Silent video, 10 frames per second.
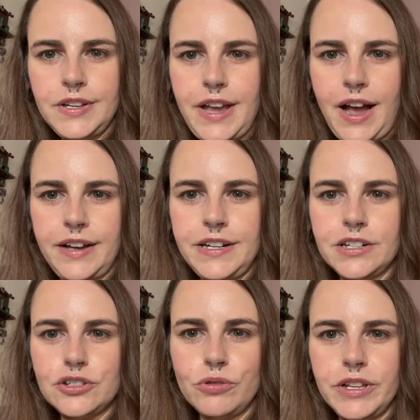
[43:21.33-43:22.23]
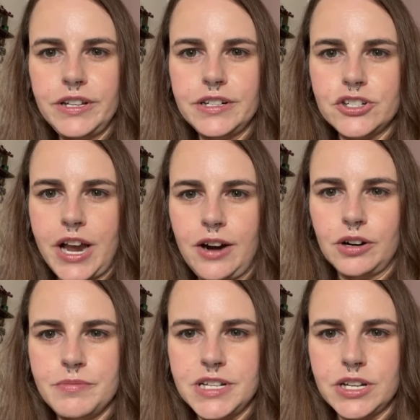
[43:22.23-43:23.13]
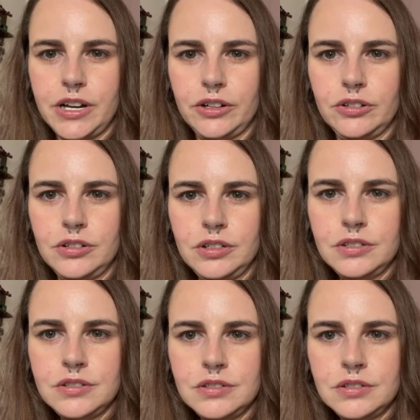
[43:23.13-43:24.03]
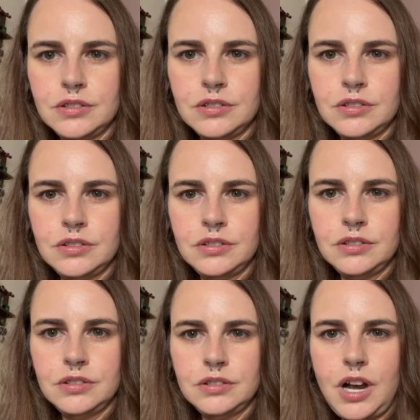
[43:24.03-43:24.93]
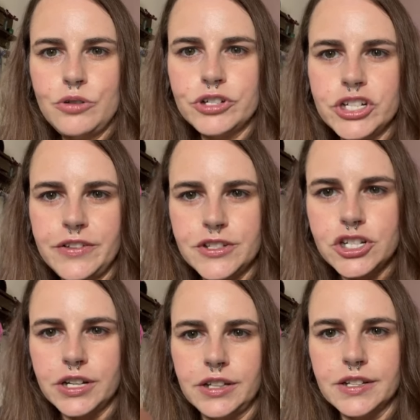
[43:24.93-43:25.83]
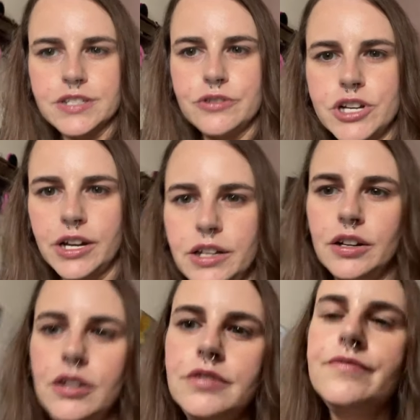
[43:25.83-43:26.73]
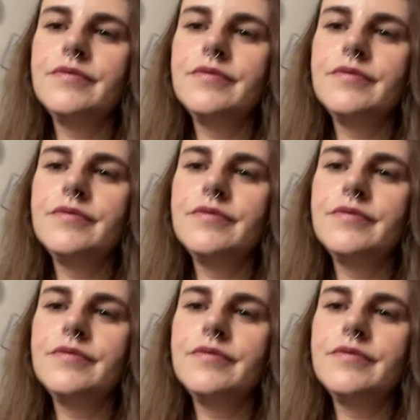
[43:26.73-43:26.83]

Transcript: Yeah, I need a toilet and a shower. Me too. Oh shit, the chicken. Let's go check it, y'all.